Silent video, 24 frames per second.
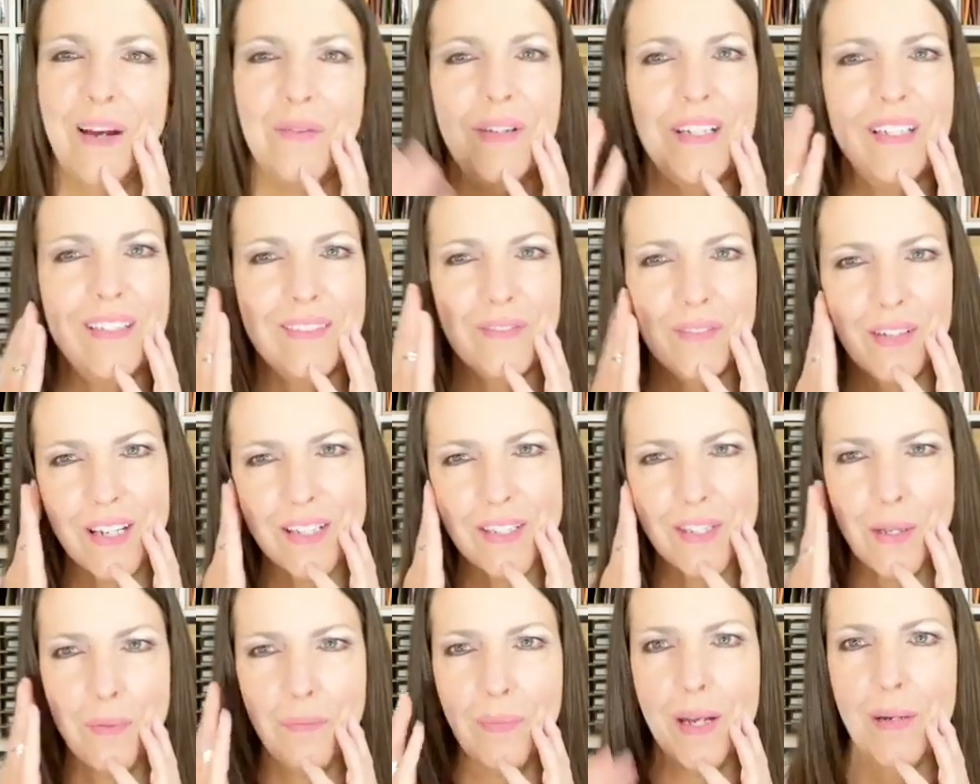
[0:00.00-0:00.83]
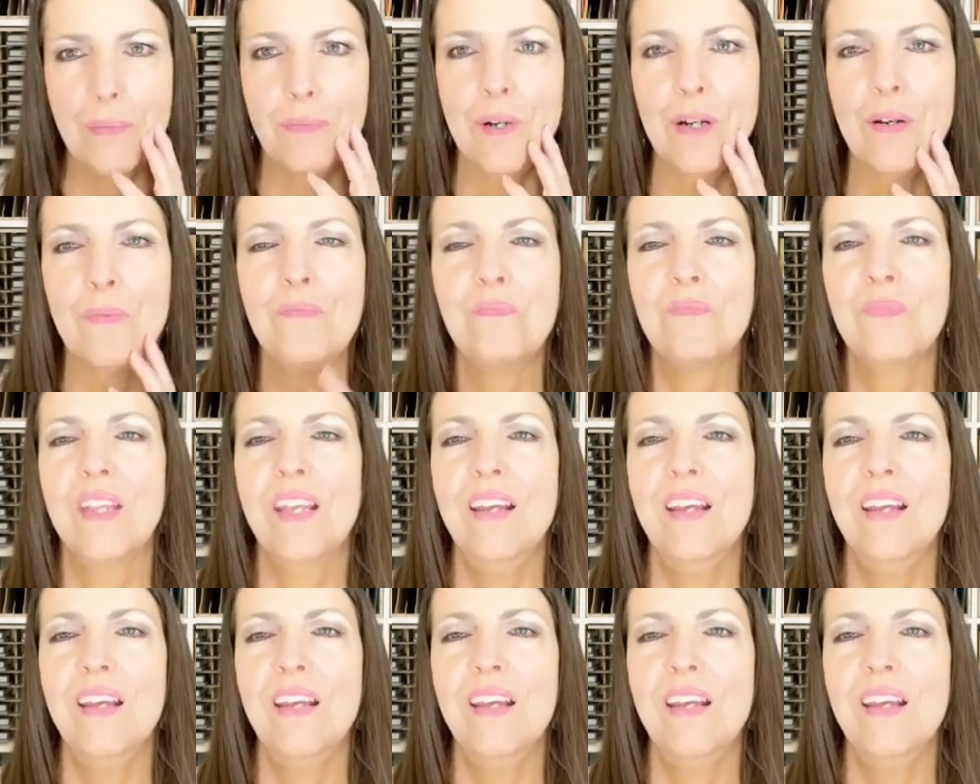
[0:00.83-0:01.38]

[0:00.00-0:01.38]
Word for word: I mean, when I said paper.